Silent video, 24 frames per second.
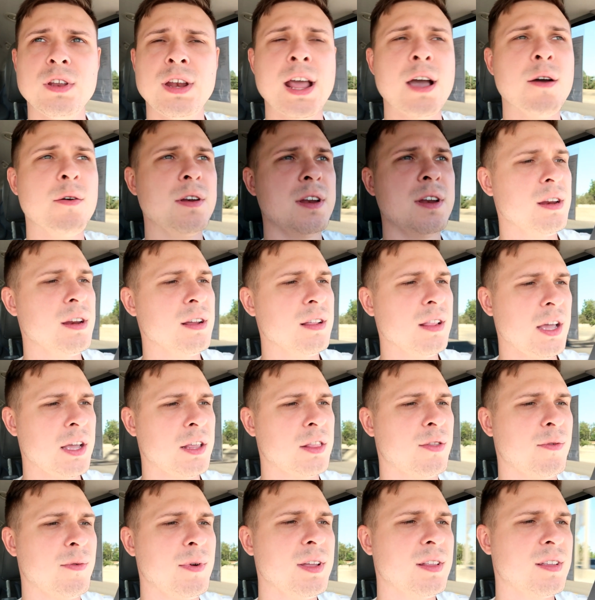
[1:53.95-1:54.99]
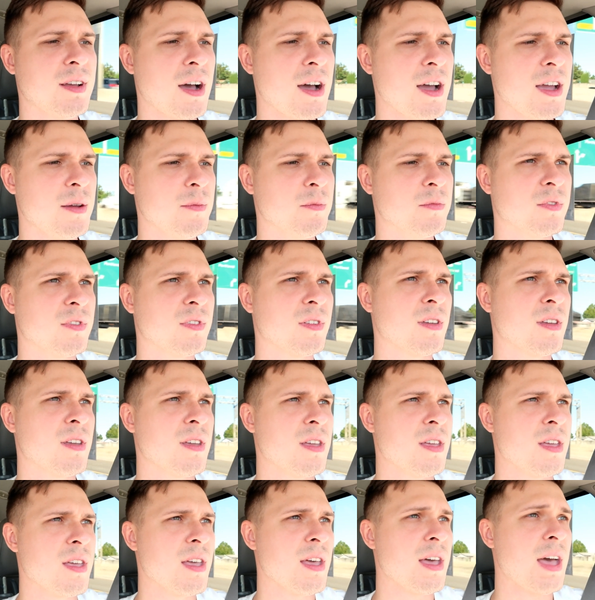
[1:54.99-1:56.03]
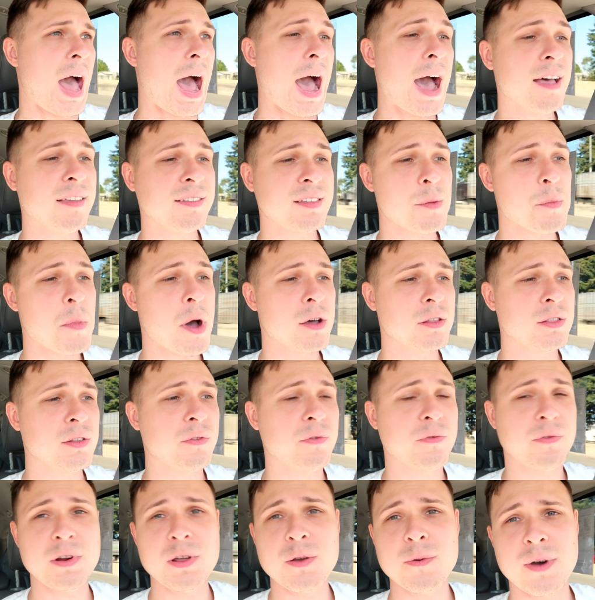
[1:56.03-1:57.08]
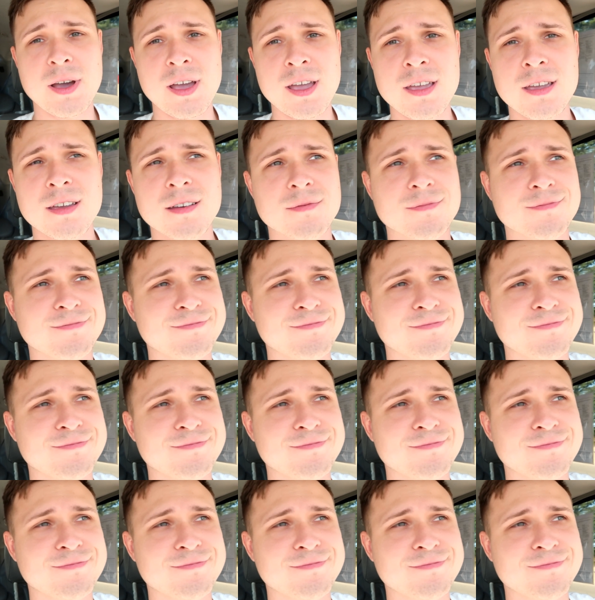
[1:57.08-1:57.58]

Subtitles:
And now it like 3 times as I'm on the freeway